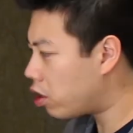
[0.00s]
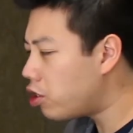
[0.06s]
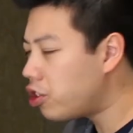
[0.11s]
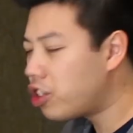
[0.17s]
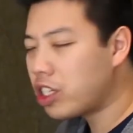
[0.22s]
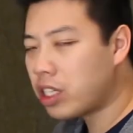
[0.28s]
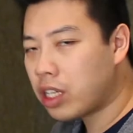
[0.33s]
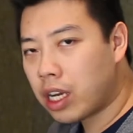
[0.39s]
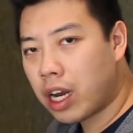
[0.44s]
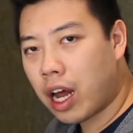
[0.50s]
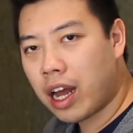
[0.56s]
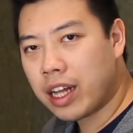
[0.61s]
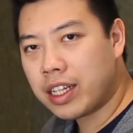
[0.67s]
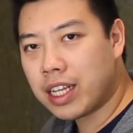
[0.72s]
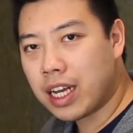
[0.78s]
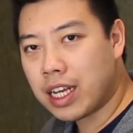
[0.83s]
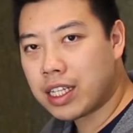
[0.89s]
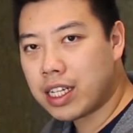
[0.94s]
Eugene and I
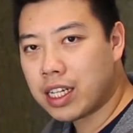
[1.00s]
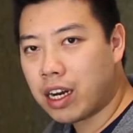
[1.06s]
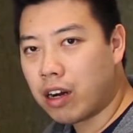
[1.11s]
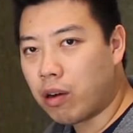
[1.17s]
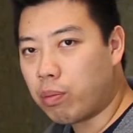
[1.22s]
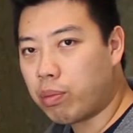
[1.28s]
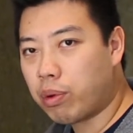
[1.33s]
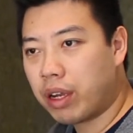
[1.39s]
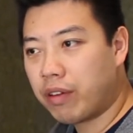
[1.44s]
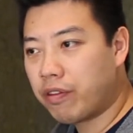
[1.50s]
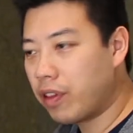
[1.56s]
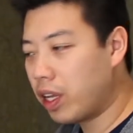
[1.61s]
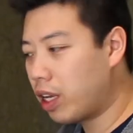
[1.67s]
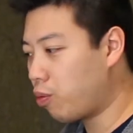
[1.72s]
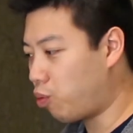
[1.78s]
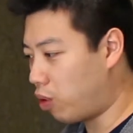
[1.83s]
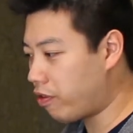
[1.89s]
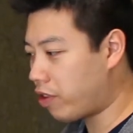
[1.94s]
tested it out
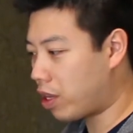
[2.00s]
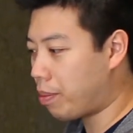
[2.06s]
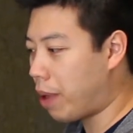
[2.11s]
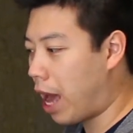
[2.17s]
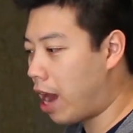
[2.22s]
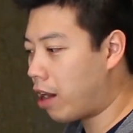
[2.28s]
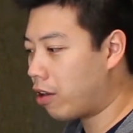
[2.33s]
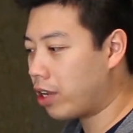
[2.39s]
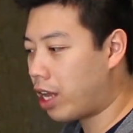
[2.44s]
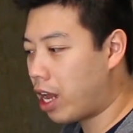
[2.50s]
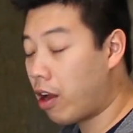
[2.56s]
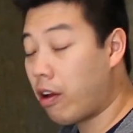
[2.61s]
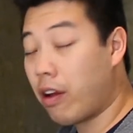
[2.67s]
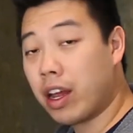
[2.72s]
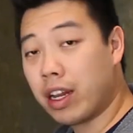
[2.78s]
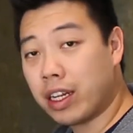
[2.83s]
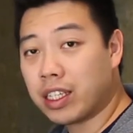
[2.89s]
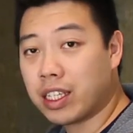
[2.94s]
briefly with the panel there,
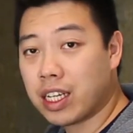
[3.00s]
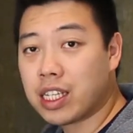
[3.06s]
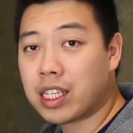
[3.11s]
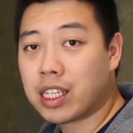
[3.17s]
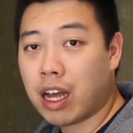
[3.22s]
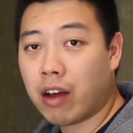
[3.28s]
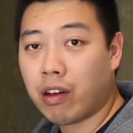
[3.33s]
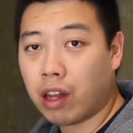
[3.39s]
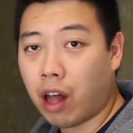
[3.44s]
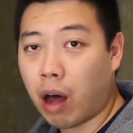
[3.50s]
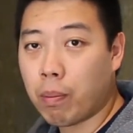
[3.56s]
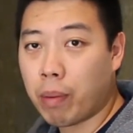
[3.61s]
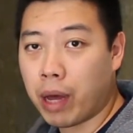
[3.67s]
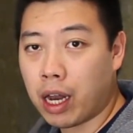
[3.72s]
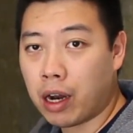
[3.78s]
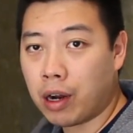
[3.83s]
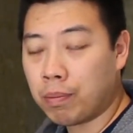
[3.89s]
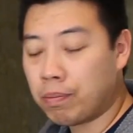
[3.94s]
and it does sound a lot
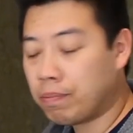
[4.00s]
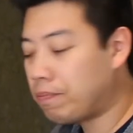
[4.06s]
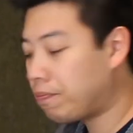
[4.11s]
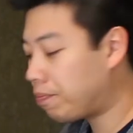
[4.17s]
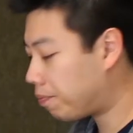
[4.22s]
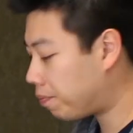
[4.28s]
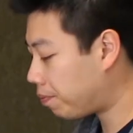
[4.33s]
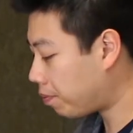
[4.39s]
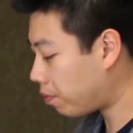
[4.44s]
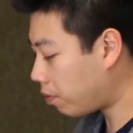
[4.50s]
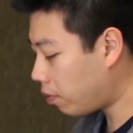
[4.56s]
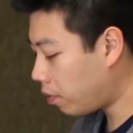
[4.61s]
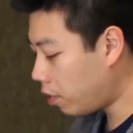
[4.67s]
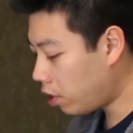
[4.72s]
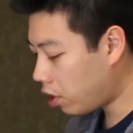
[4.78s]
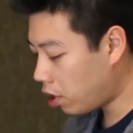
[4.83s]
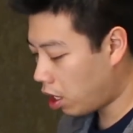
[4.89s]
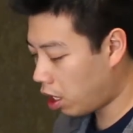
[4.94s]

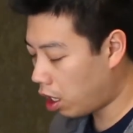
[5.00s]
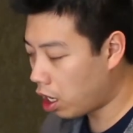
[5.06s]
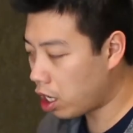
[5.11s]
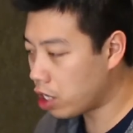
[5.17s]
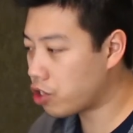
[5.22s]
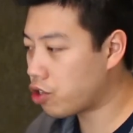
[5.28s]
better.